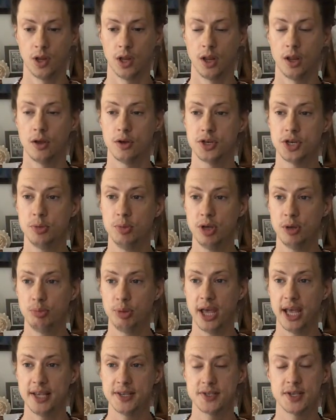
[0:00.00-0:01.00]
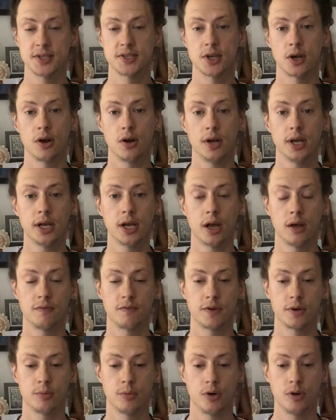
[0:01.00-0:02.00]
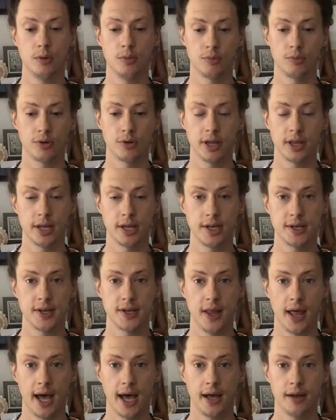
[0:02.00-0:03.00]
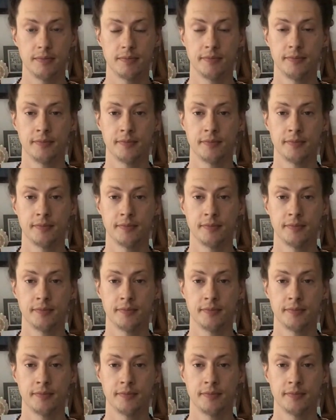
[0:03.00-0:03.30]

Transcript: There should be a pace that's already comfortable. Breathe into that.